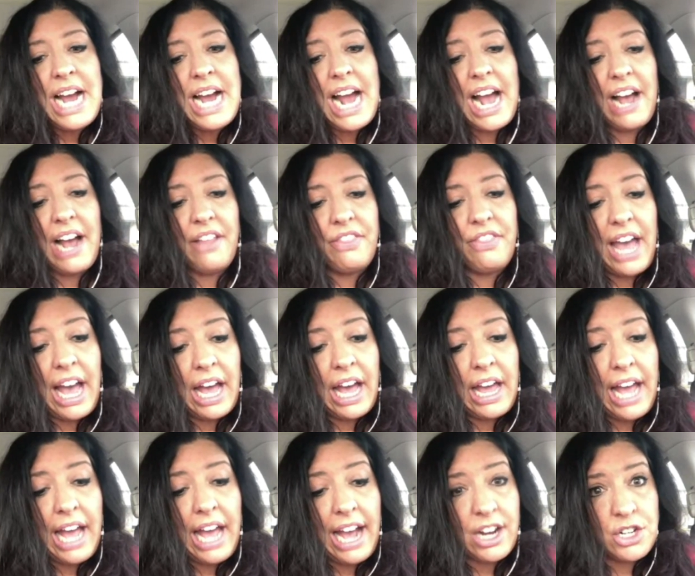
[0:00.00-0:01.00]
And that
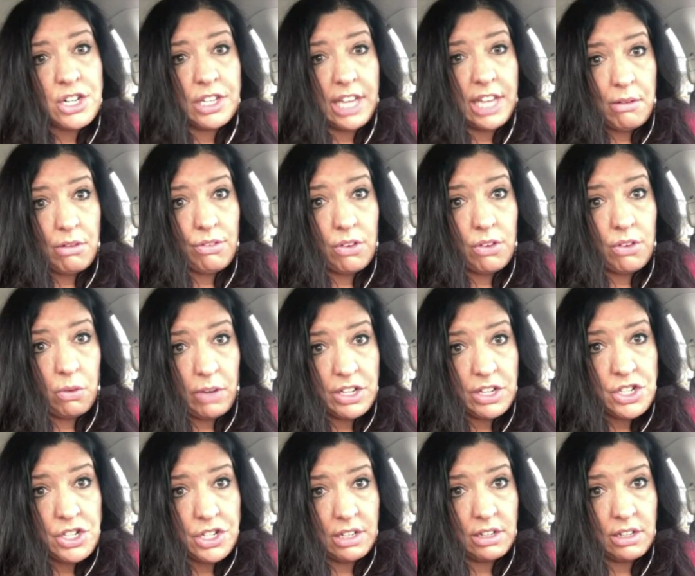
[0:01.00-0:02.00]
actually came to
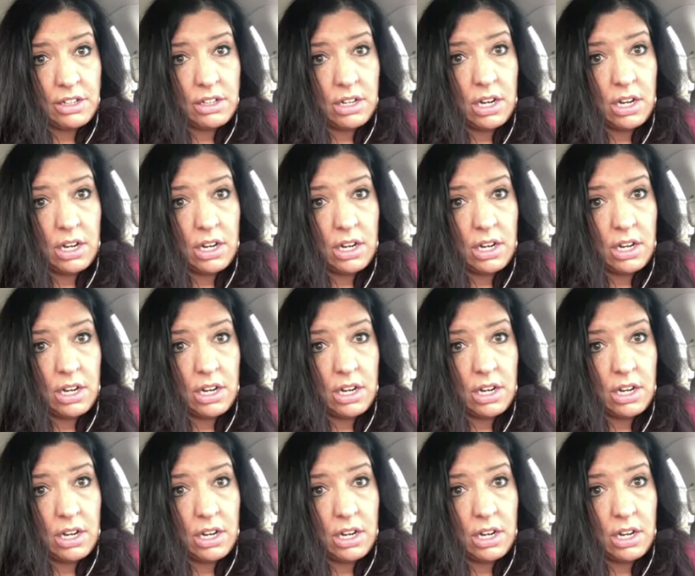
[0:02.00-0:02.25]
fruition